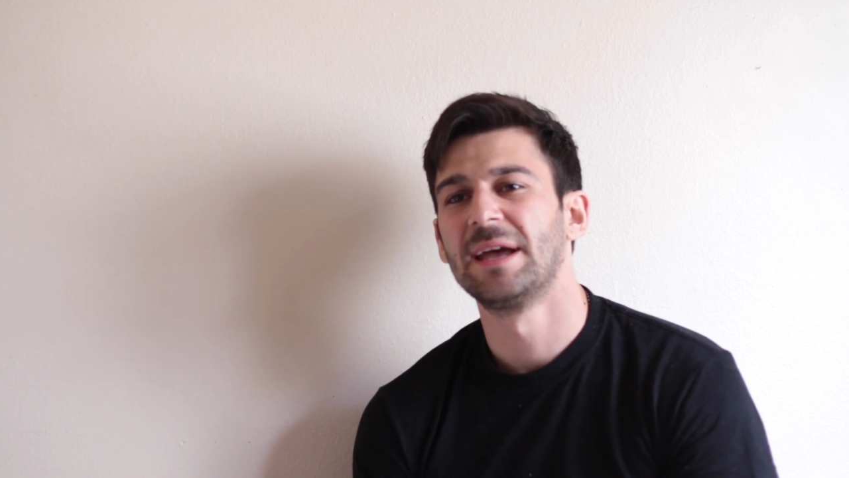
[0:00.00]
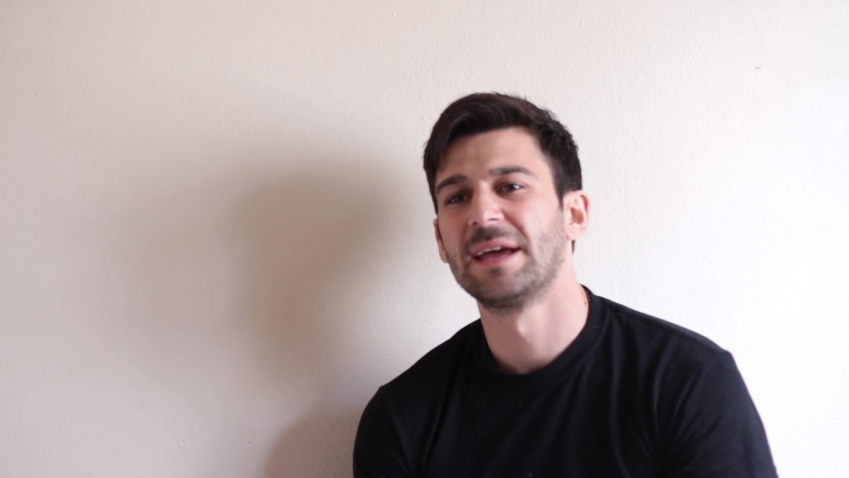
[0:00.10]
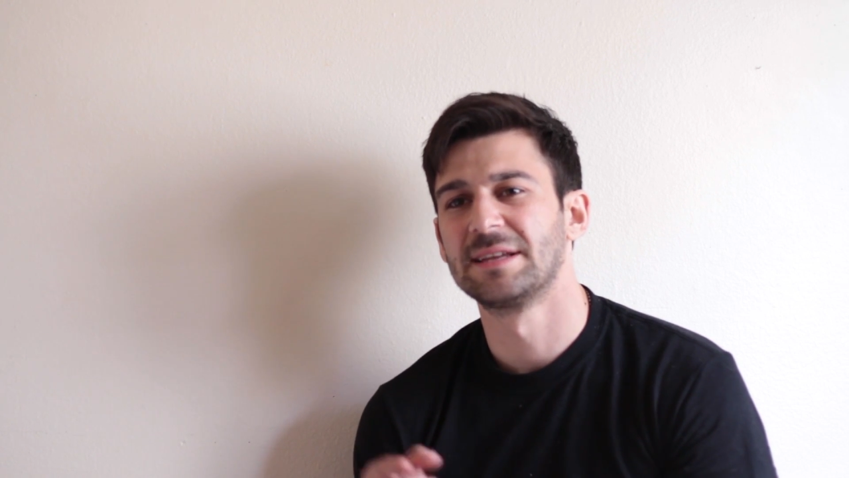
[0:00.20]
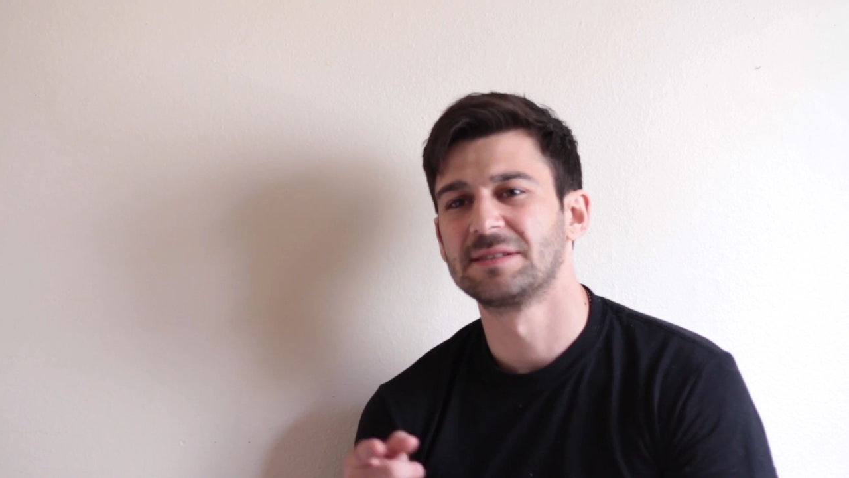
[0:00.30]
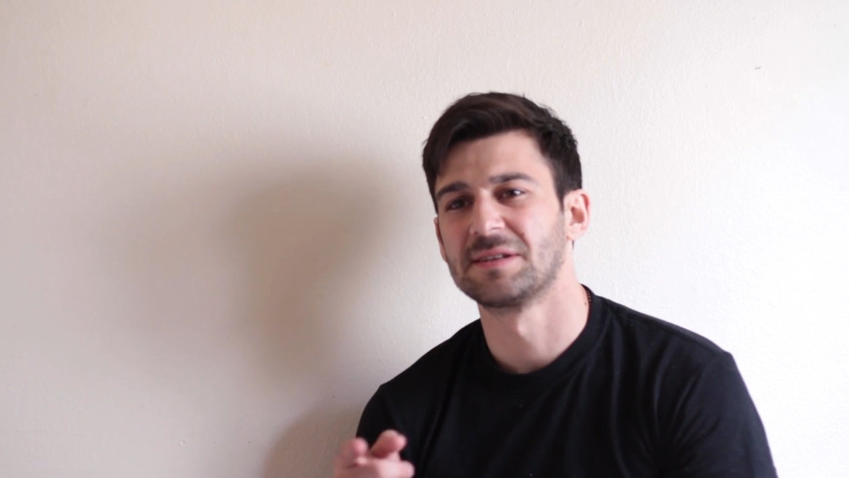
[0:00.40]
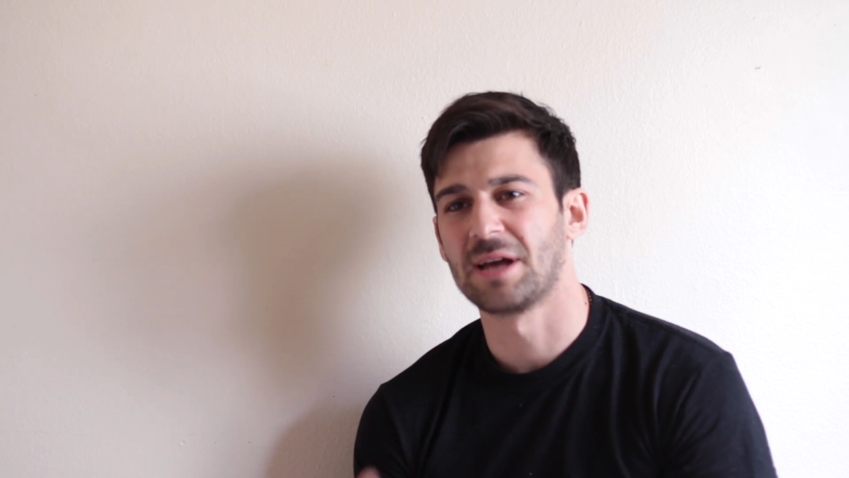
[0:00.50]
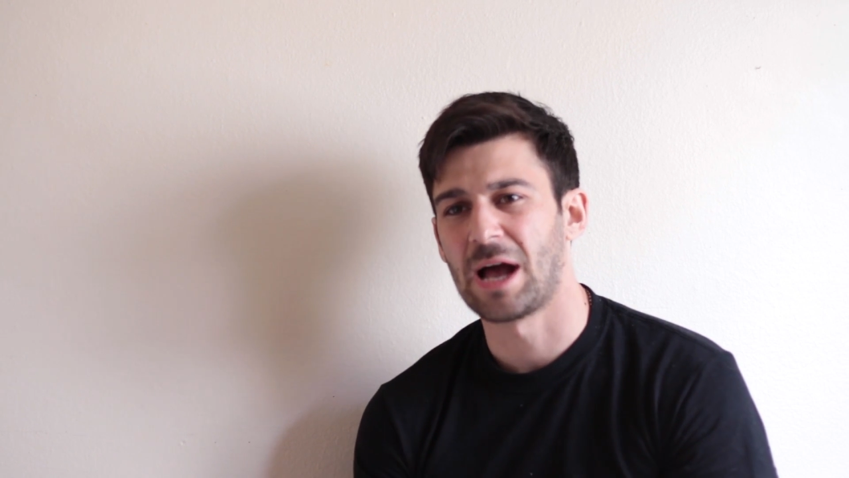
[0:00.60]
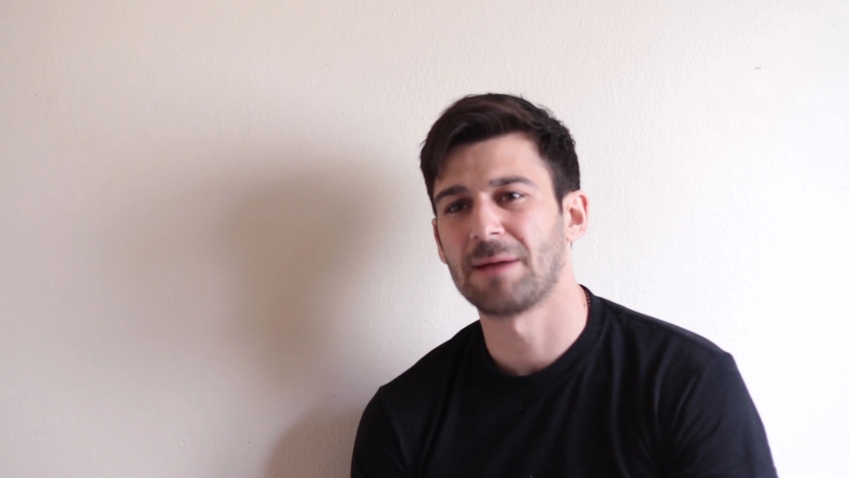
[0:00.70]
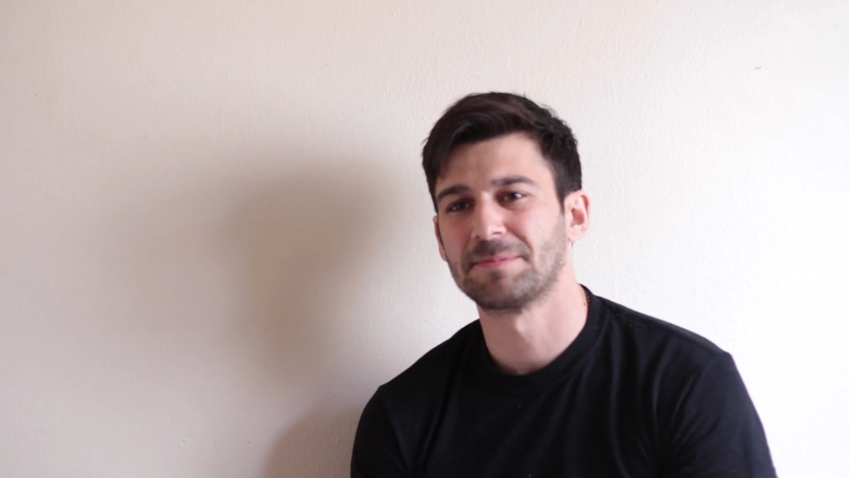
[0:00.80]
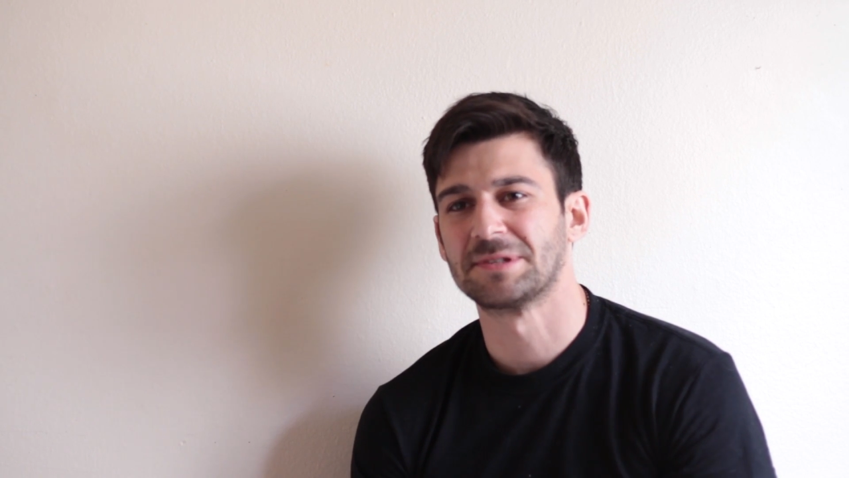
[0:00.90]
and it's an
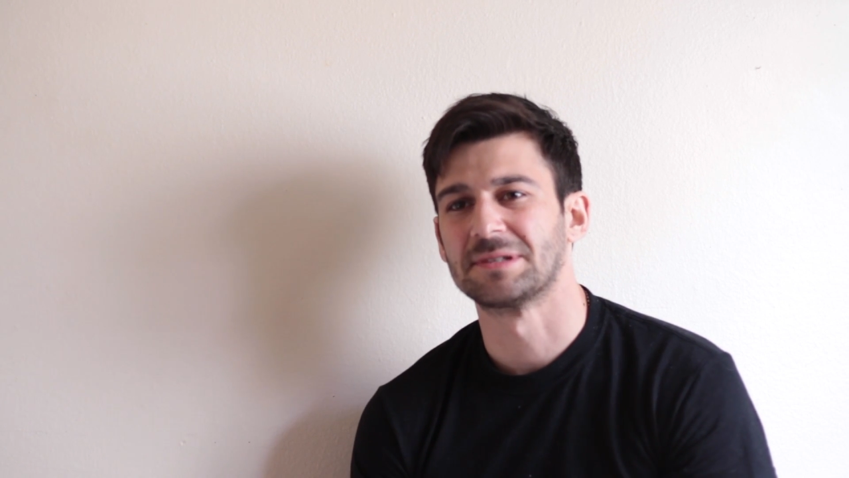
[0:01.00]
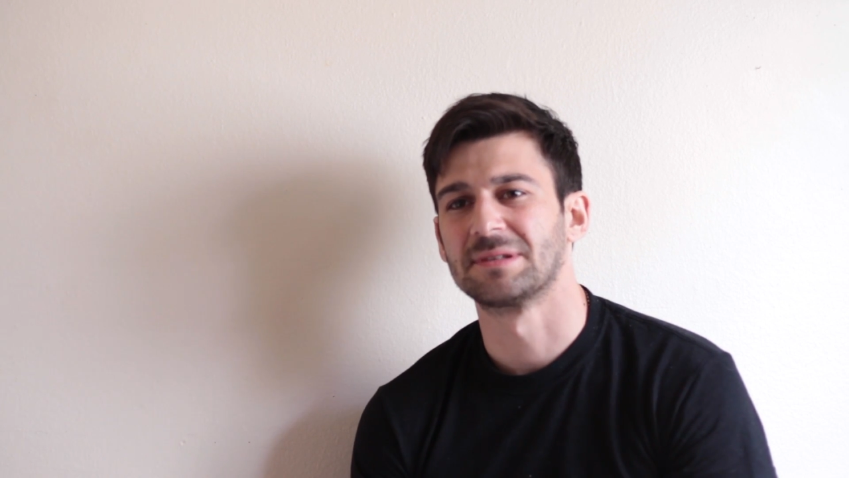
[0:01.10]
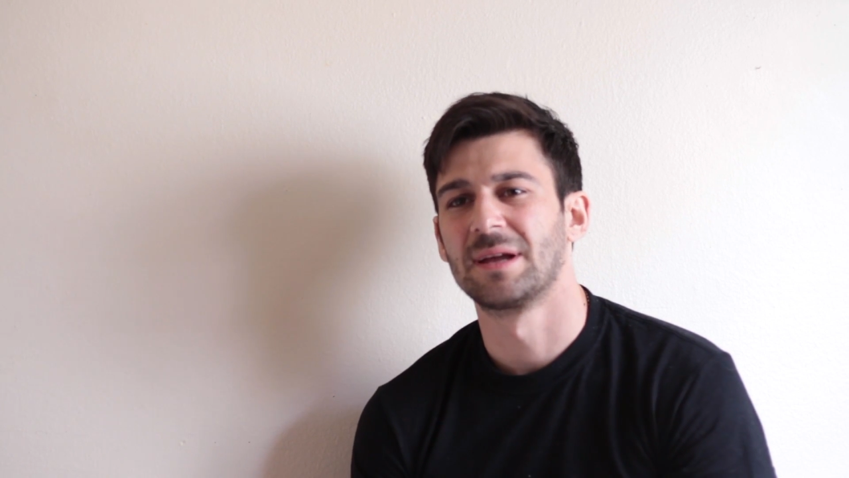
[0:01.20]
option